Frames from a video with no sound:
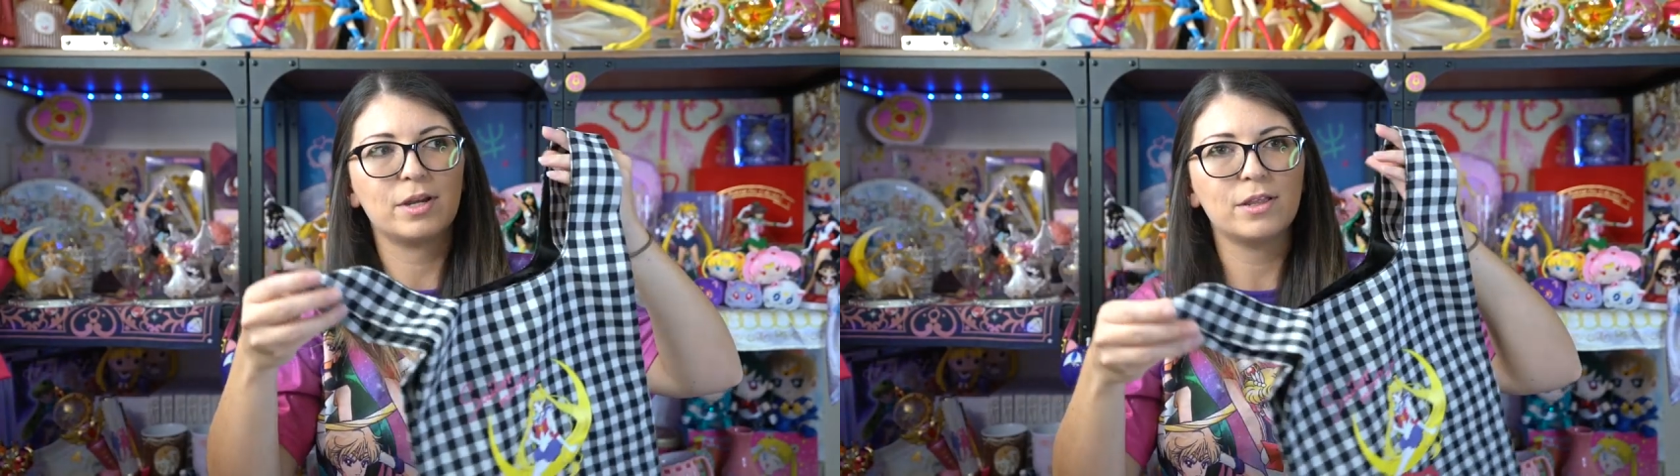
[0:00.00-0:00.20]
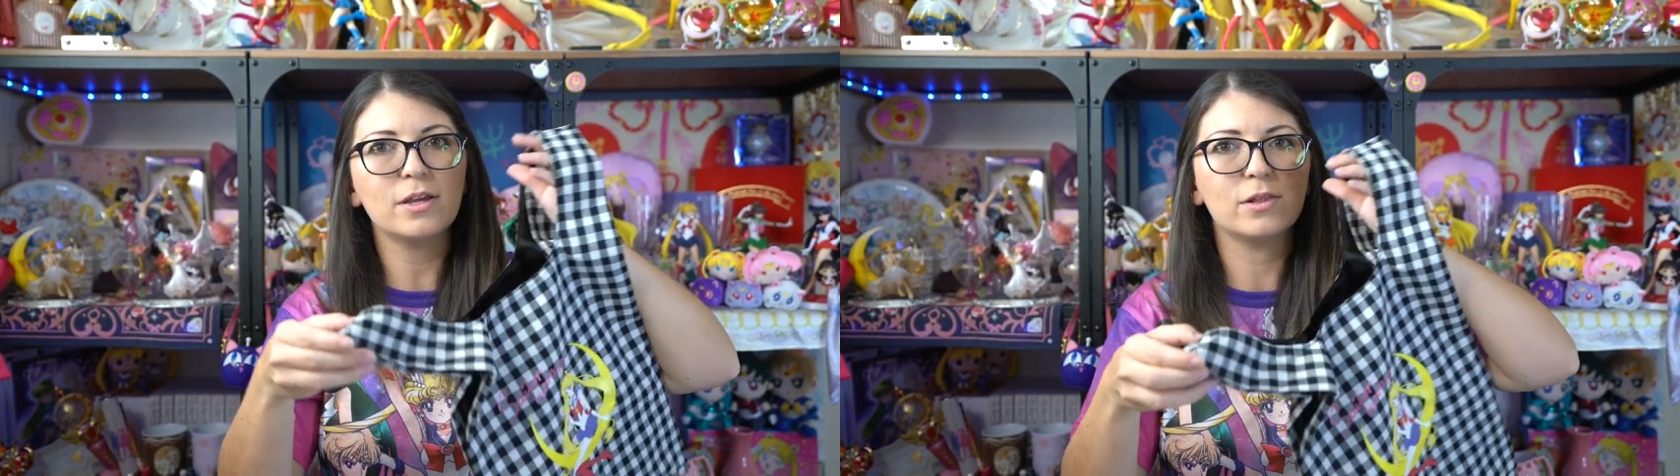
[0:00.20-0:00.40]
I
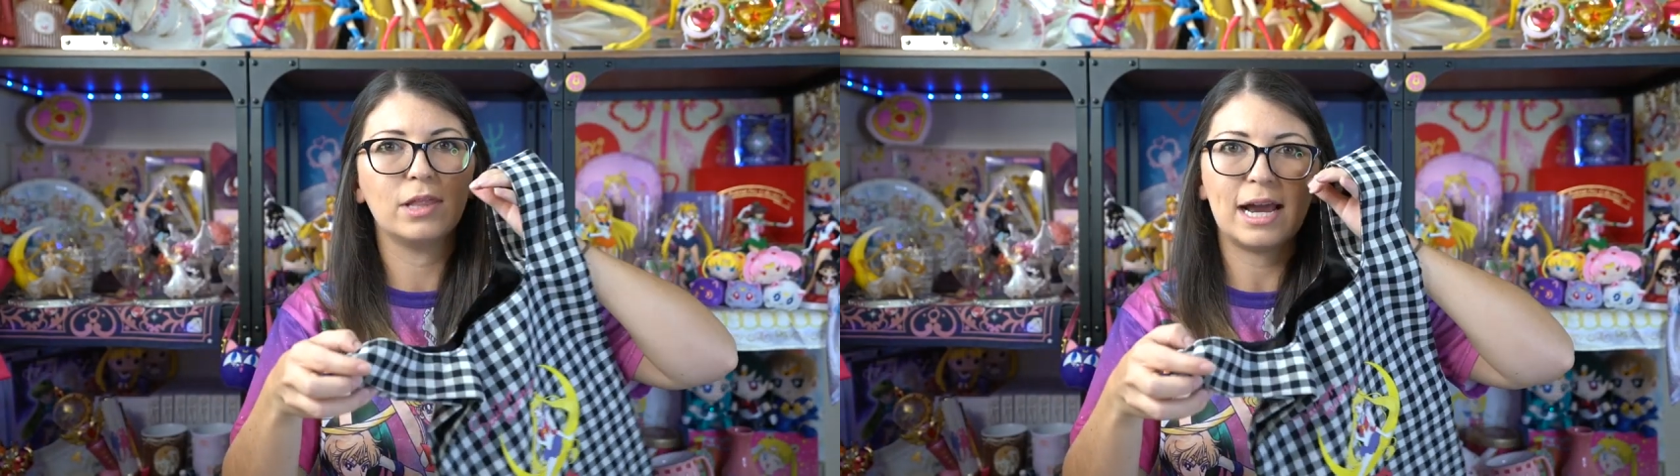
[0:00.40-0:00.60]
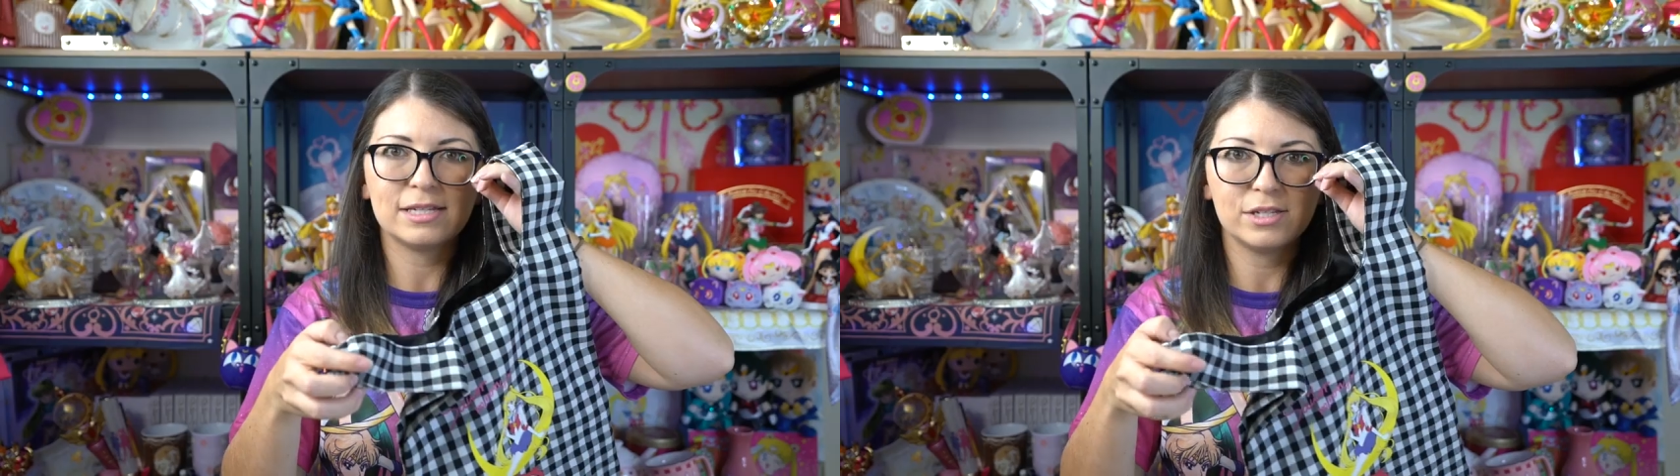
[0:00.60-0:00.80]
think
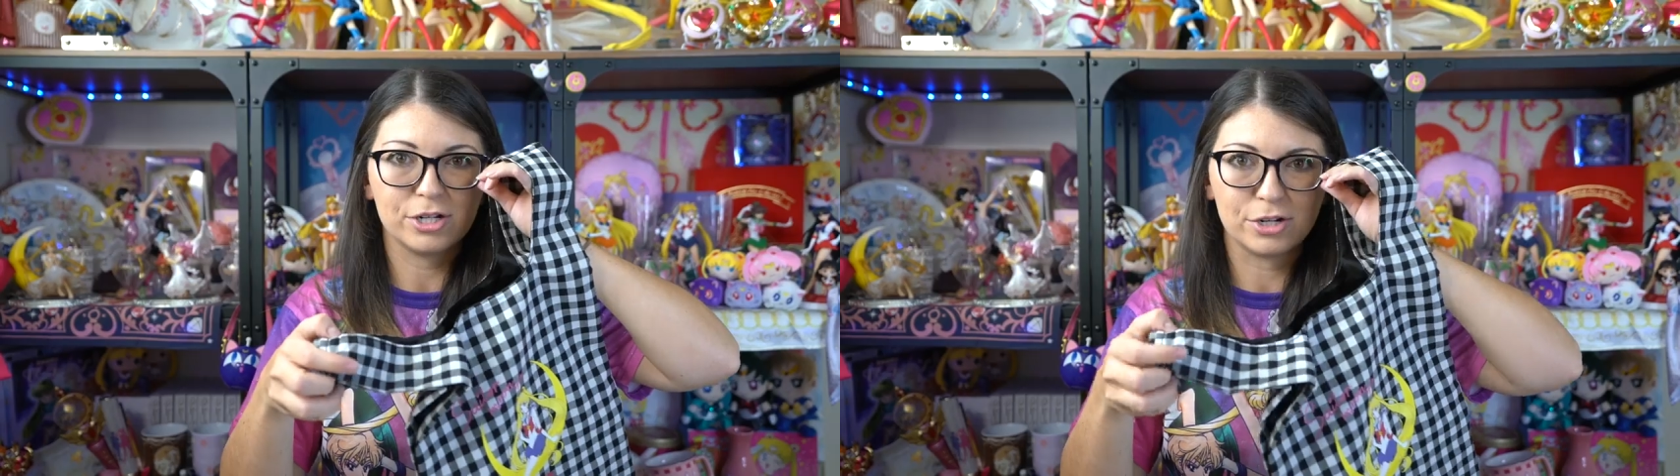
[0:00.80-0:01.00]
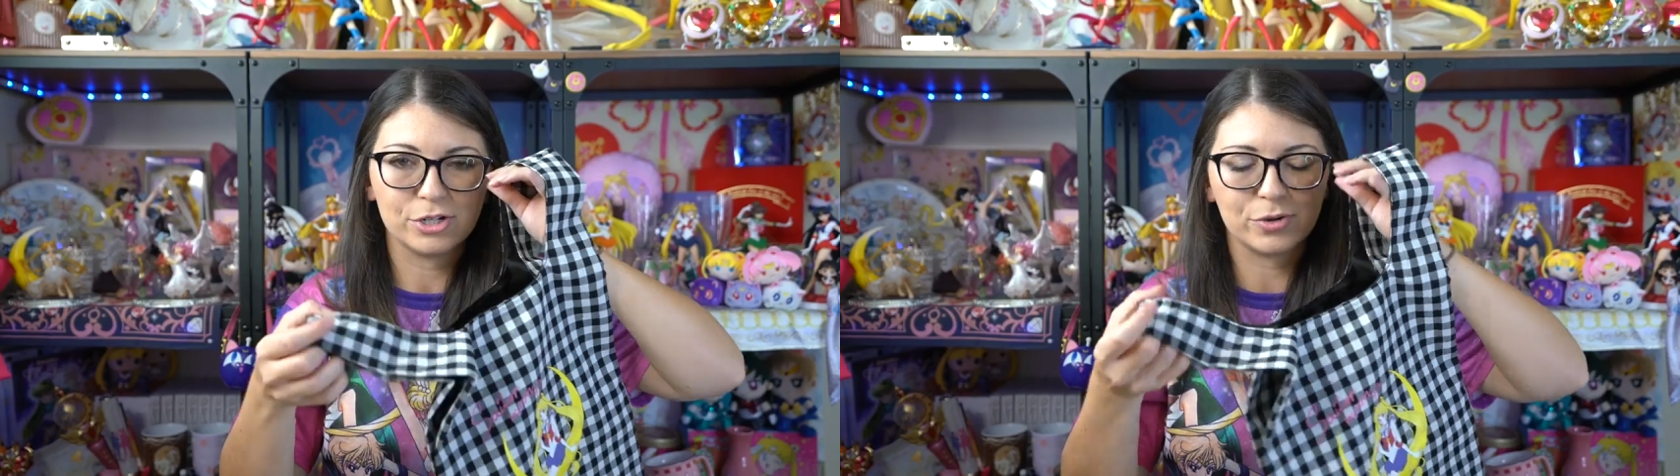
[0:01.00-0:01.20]
last
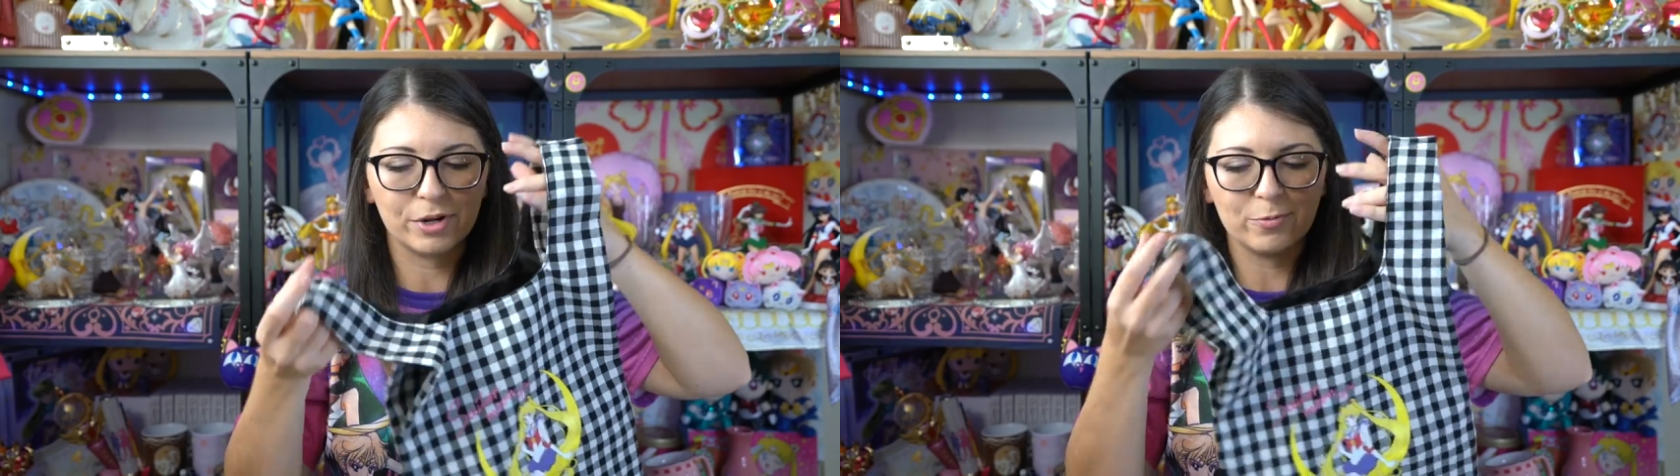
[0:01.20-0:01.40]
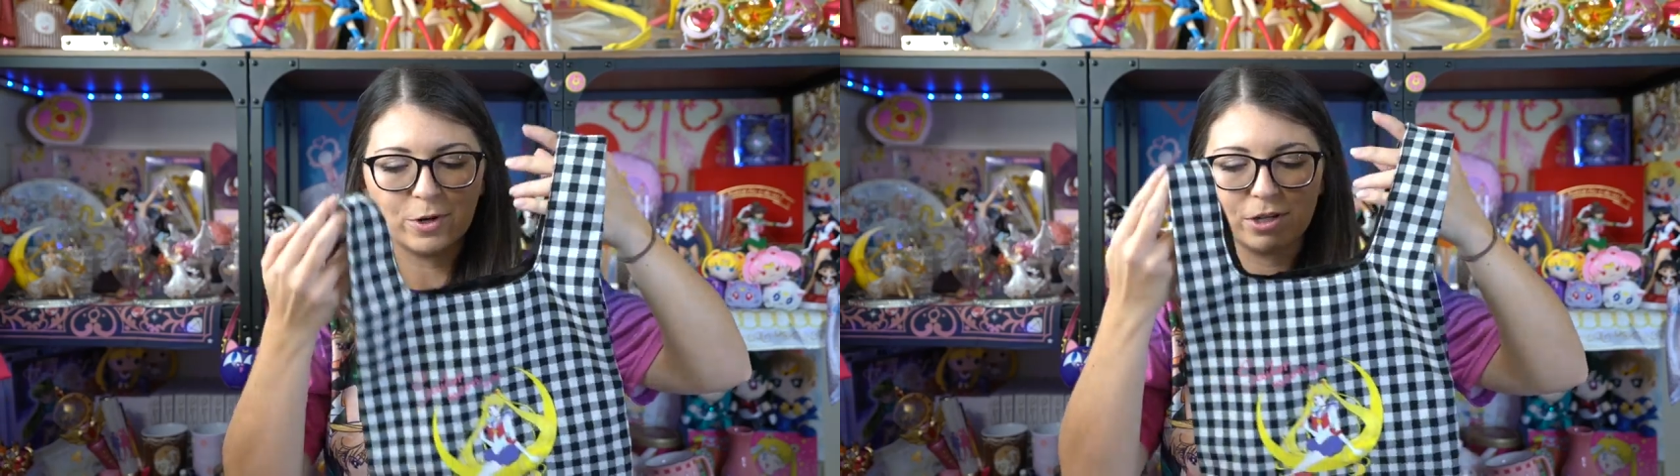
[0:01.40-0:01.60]
year
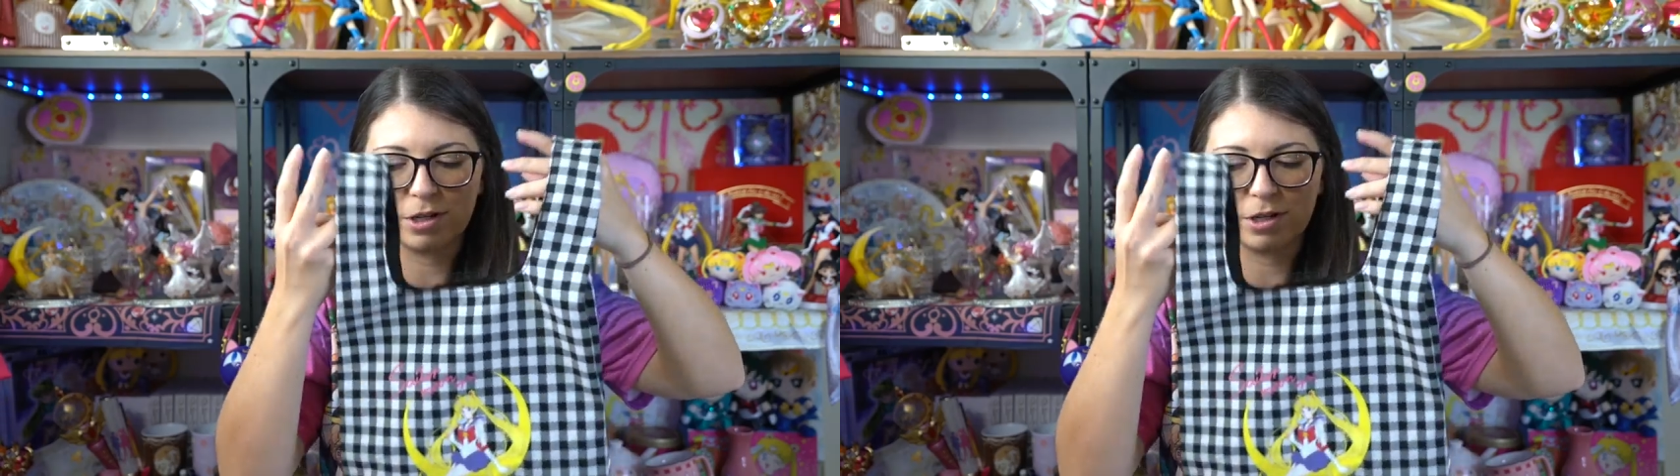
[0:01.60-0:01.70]
during one of